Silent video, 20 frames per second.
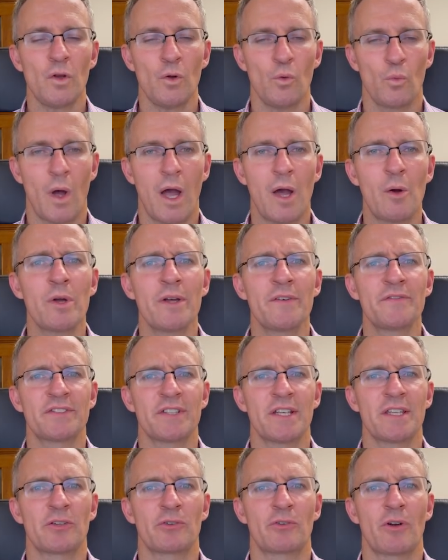Where we have
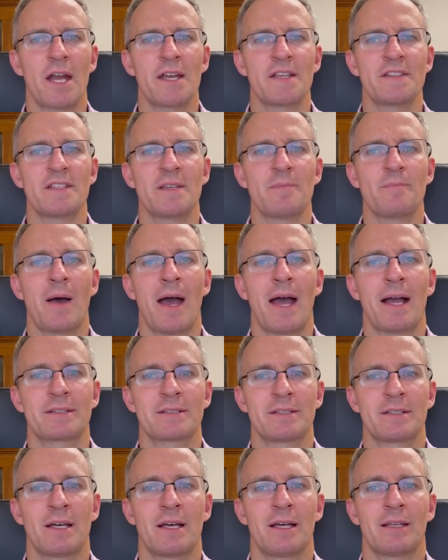seen the greatest
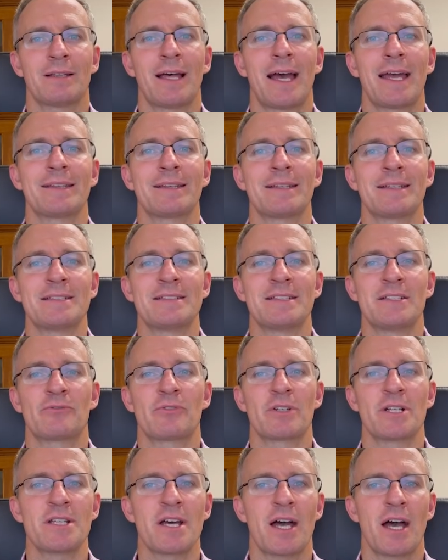impact lately is in
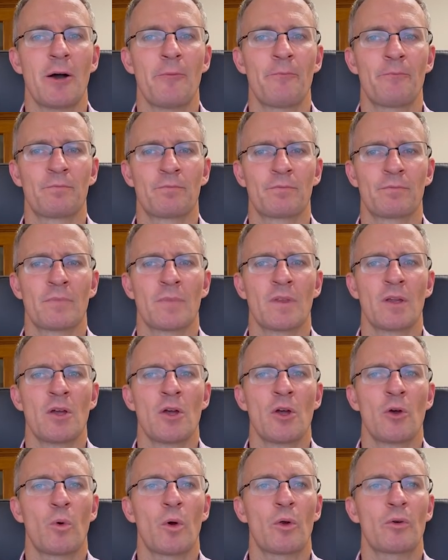retail,
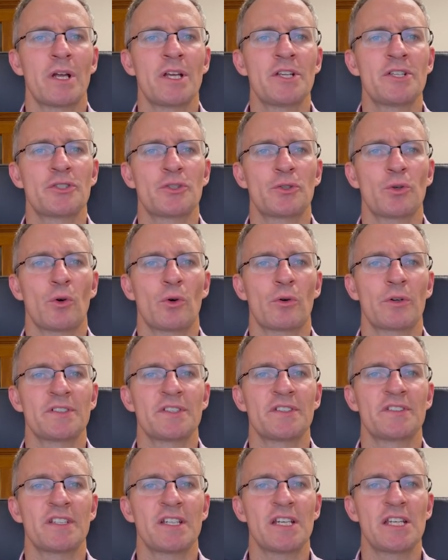where each store is
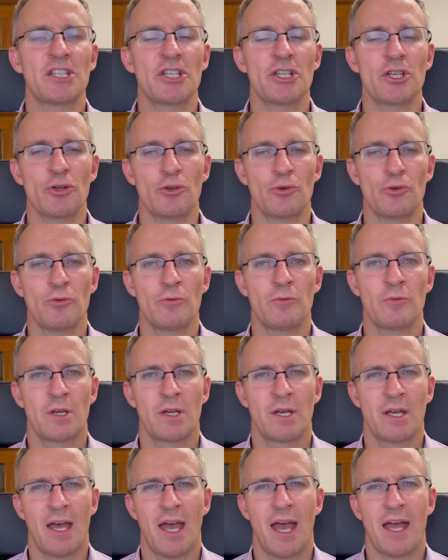a CGU,
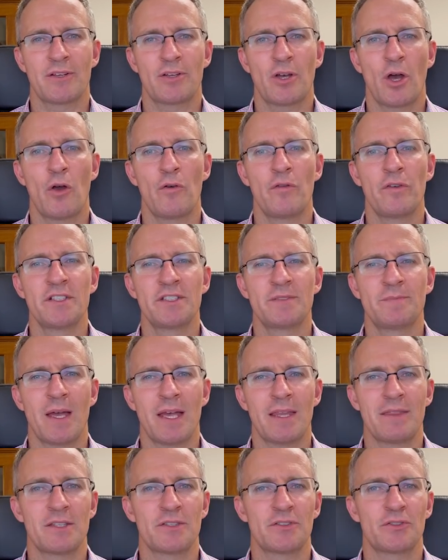and COVID has
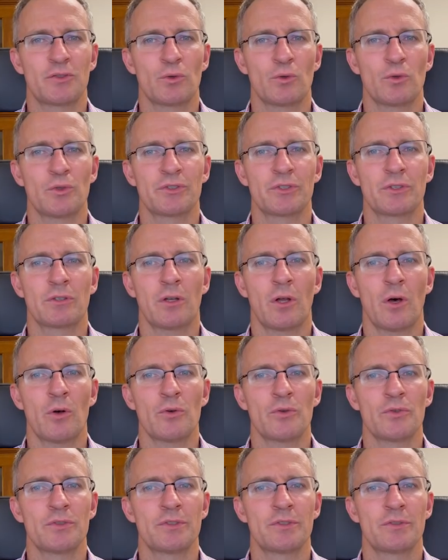meant that stores are
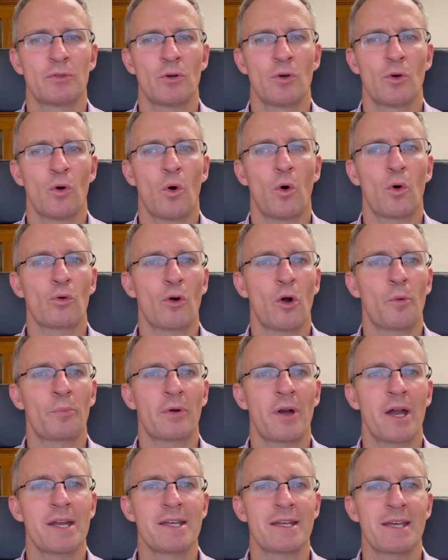closed or
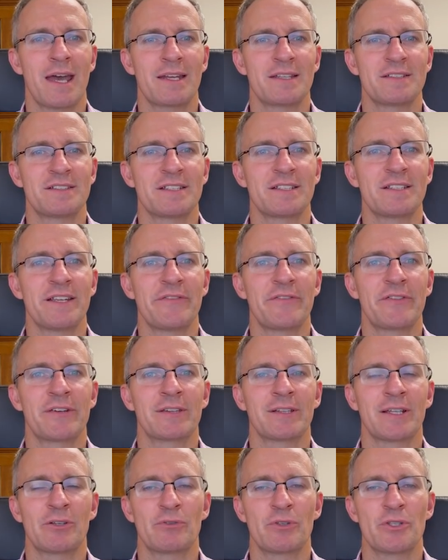operating at a
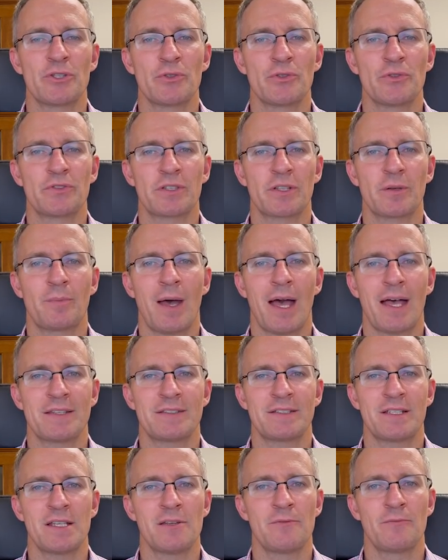significantly reduced
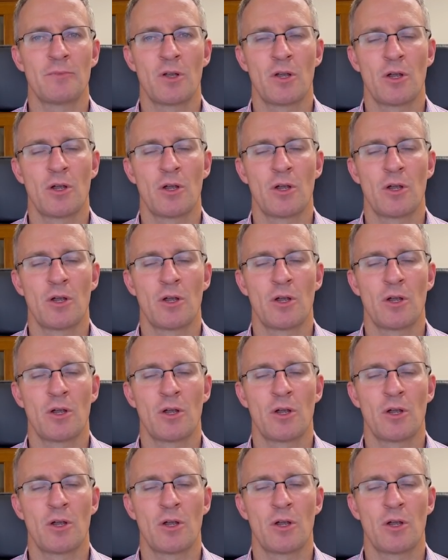capacity,